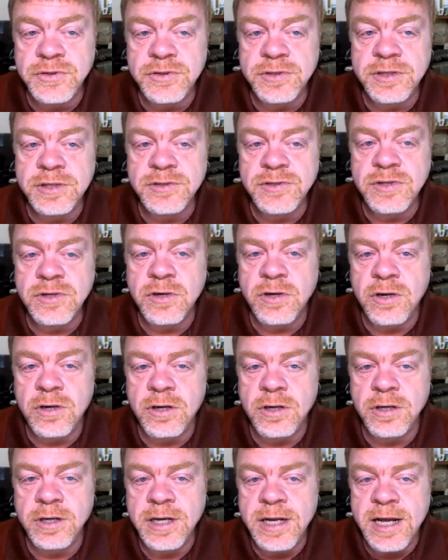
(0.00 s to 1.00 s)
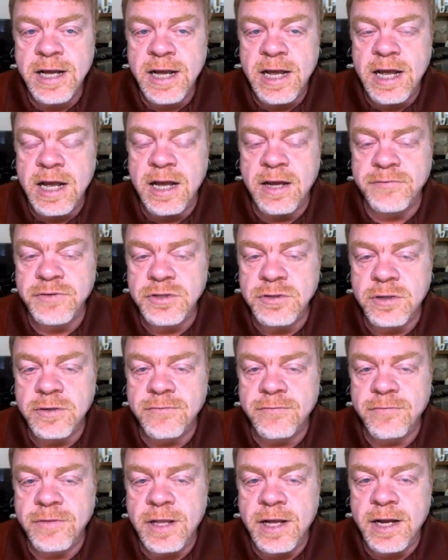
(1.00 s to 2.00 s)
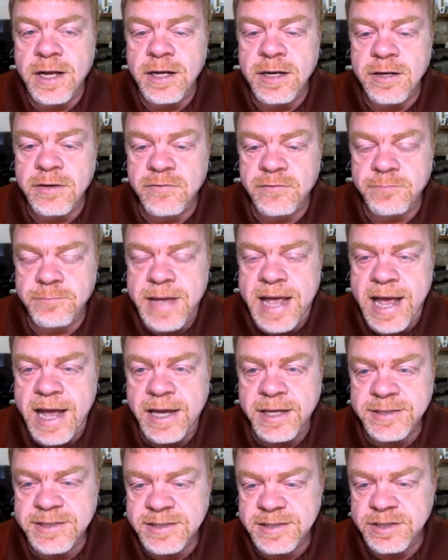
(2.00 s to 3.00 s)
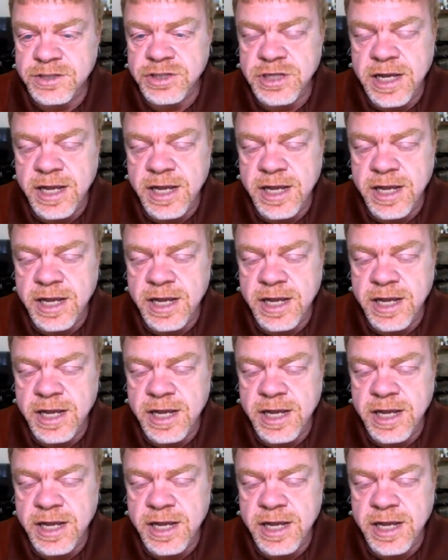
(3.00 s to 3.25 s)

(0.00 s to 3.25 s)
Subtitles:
is called Avatar Flight of Passage.